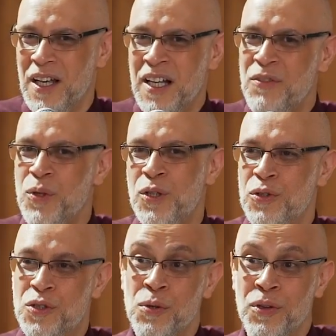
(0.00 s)
And if we
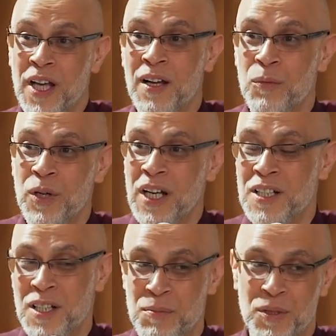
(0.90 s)
could do that, we'd
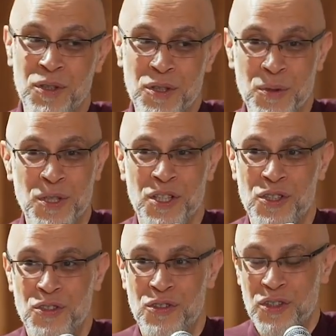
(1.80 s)
actually be reducing
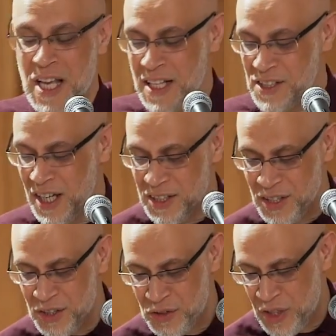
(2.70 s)

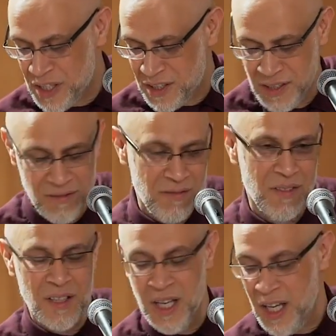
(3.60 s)
anxiety and stress
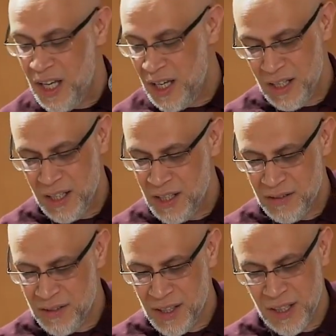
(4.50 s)
a
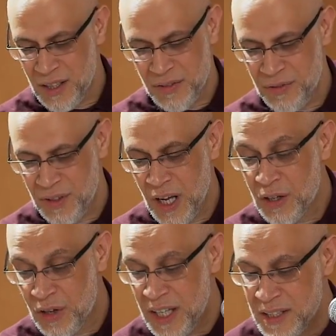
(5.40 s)

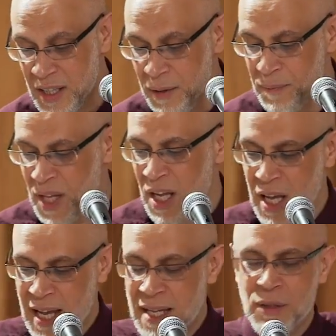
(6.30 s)
great deal.
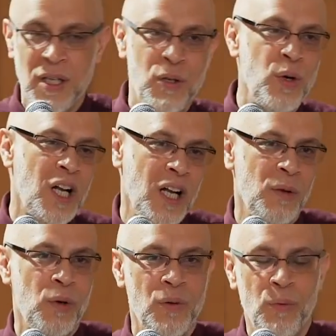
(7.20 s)
Anyway,
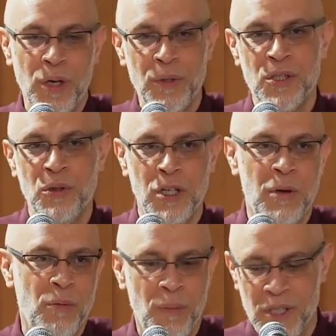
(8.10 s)
quickly, what are we talking
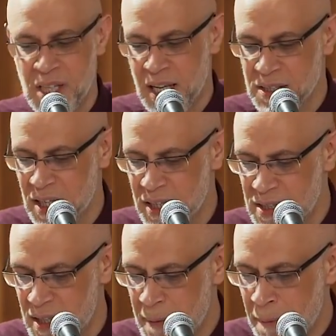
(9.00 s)
about when we say
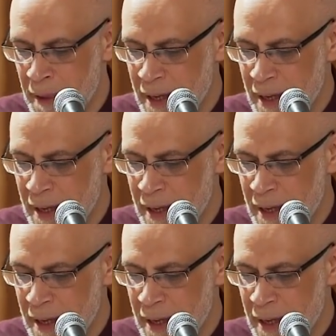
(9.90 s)
anxiety?